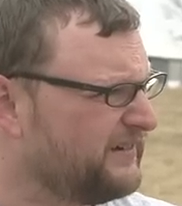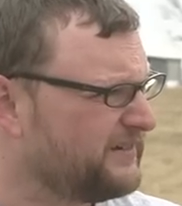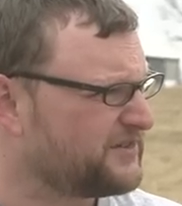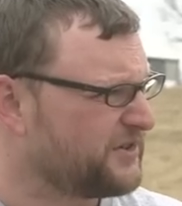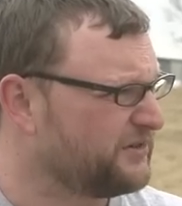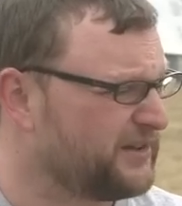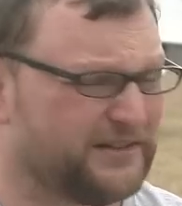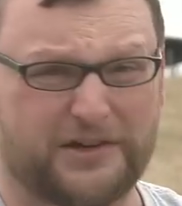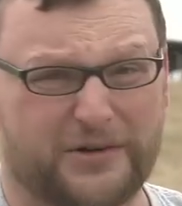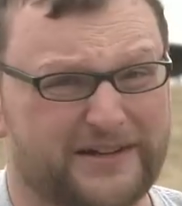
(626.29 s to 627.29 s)
can certainly
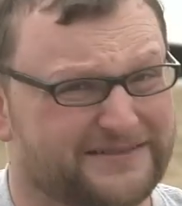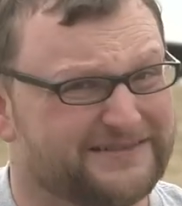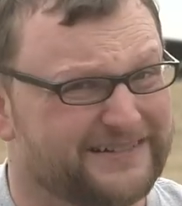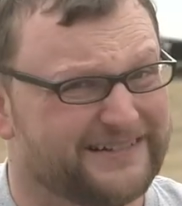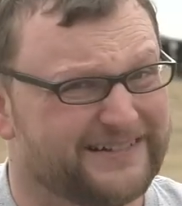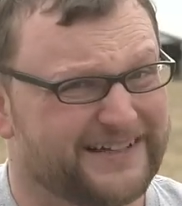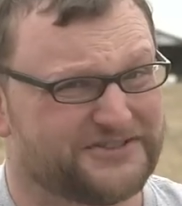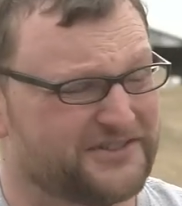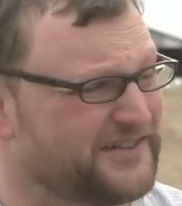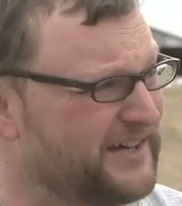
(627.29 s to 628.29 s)
do it. It
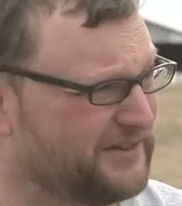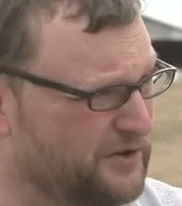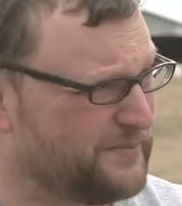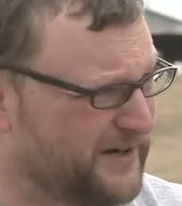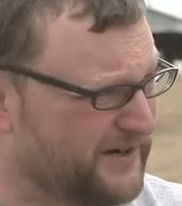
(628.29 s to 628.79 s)
just takes a little bit